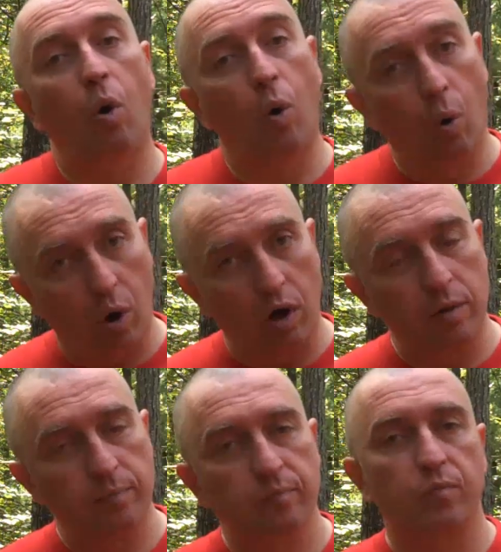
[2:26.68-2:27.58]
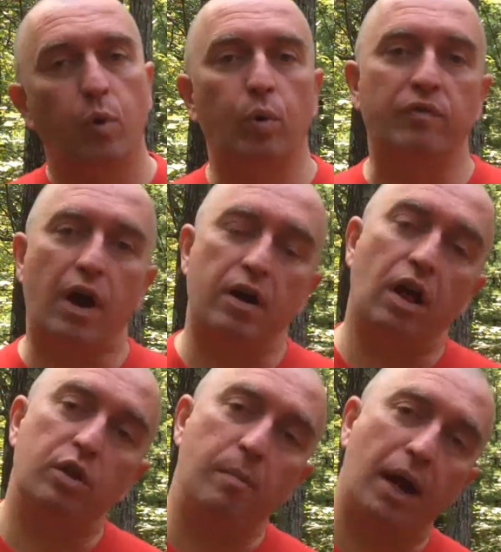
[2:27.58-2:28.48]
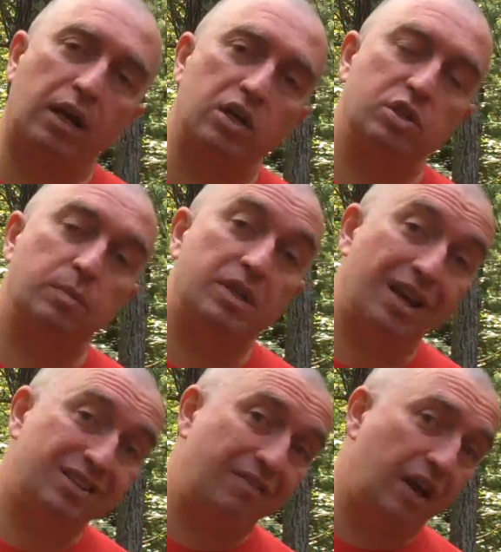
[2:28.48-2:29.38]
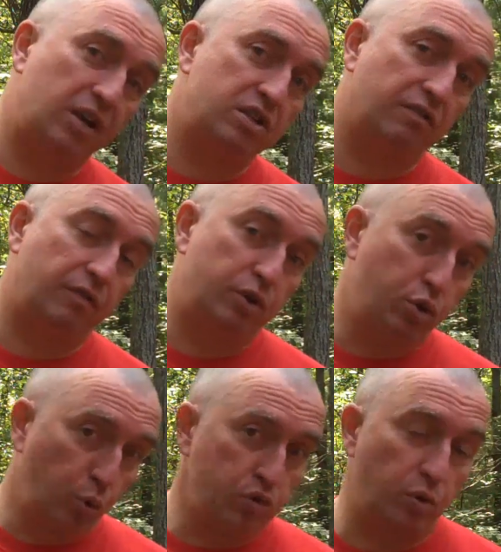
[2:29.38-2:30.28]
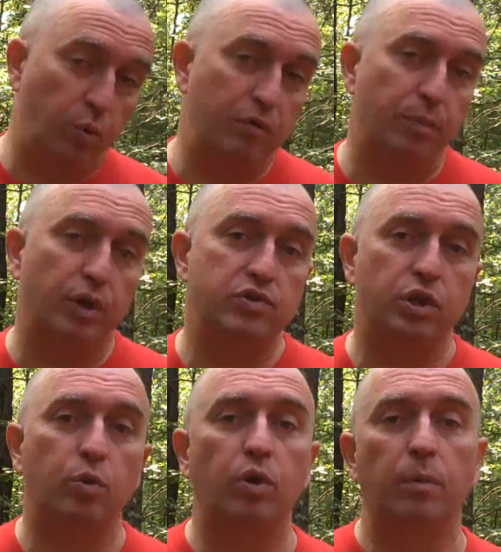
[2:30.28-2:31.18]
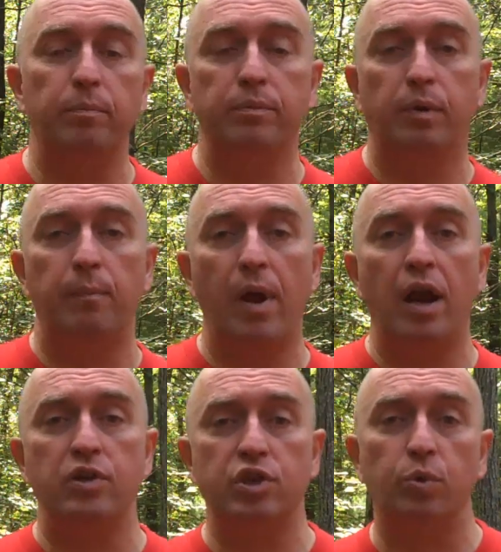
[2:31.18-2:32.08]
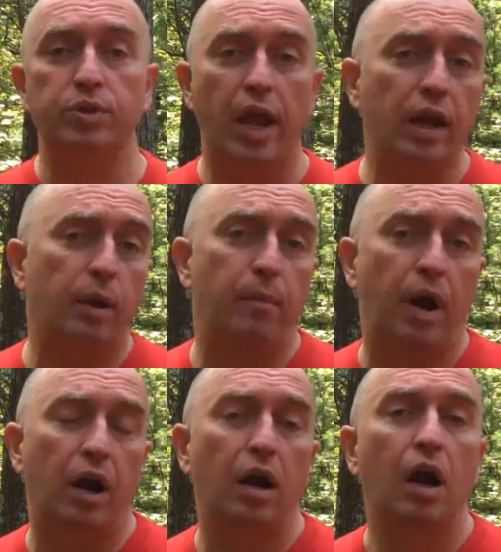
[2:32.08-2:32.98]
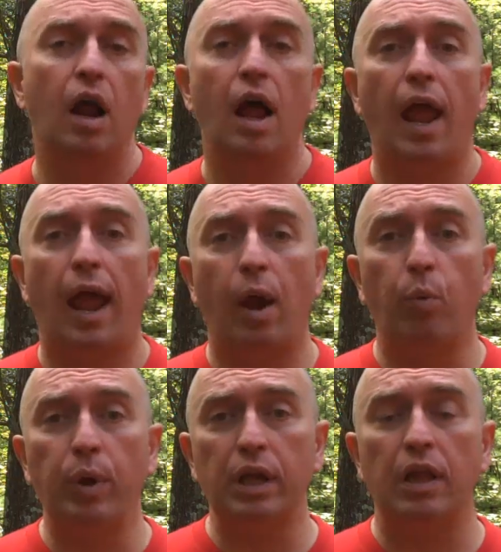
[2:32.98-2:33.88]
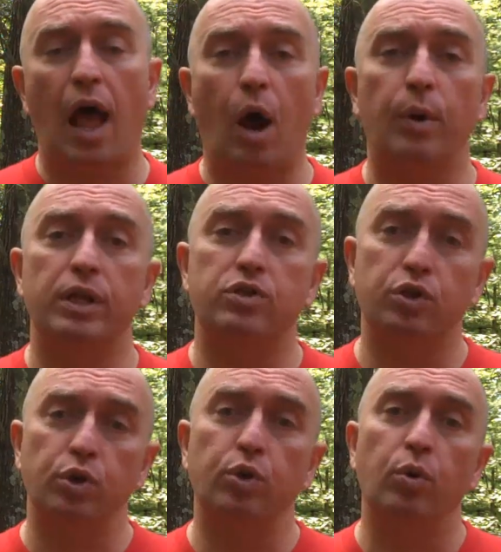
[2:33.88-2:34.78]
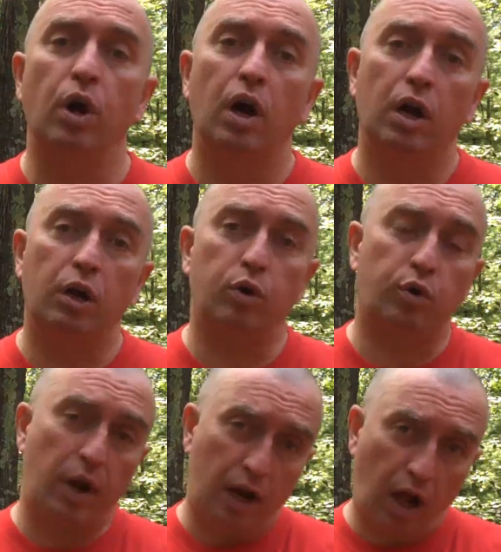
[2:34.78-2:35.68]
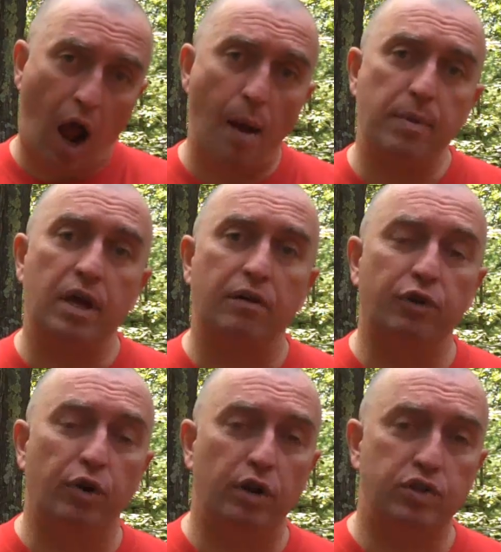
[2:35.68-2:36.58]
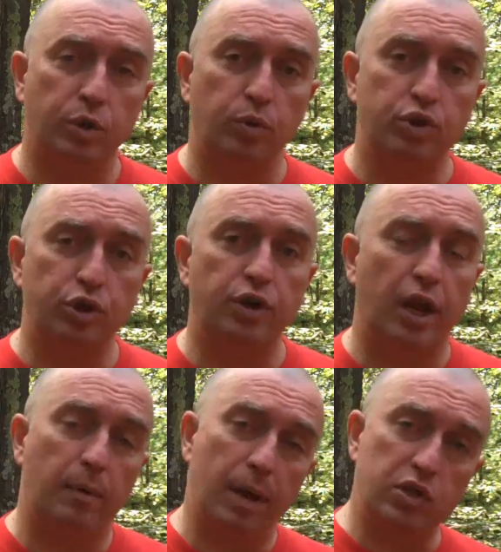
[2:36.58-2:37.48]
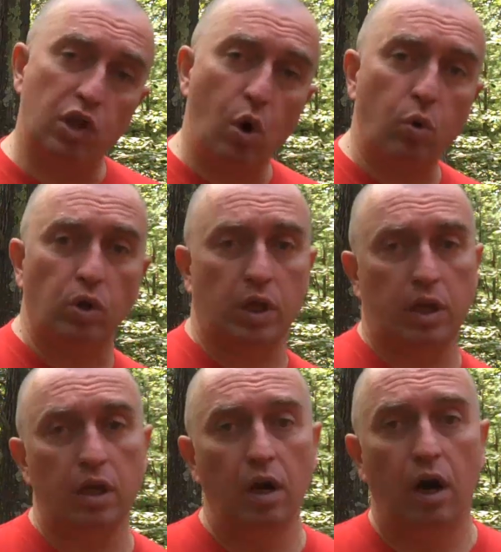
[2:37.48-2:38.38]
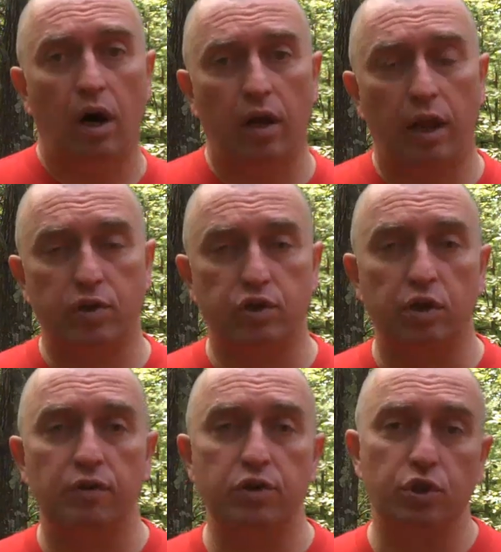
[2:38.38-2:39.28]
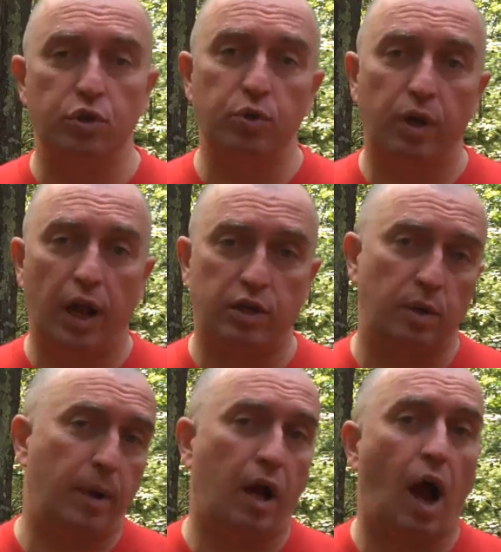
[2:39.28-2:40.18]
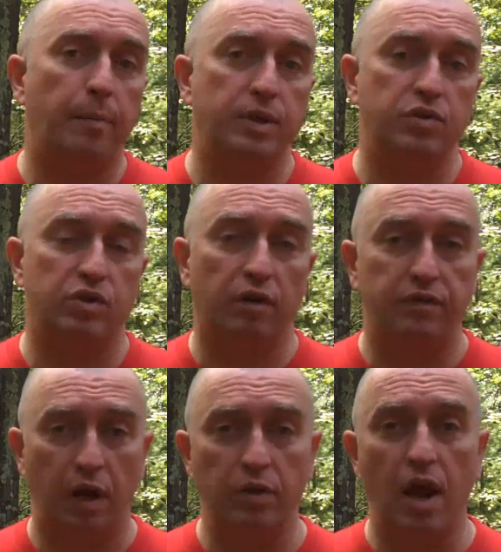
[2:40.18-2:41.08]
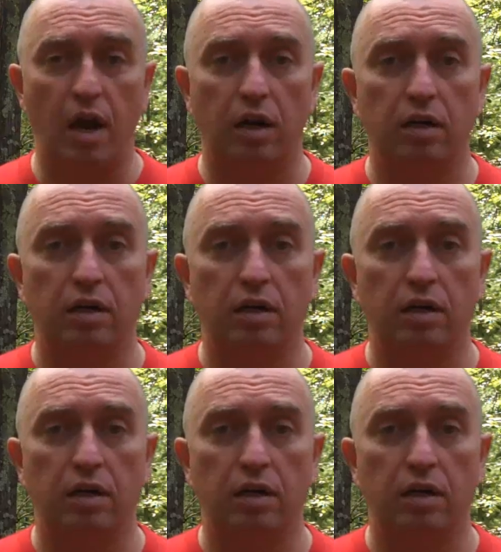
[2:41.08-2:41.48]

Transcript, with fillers: or we've got another mechanism that takes advantage of the tools that we've built, SQL Compare, SQL Data Compare, and we allow it to create a copy of your SQL Azure database locally on a server so you can actually make copies and stuff down there.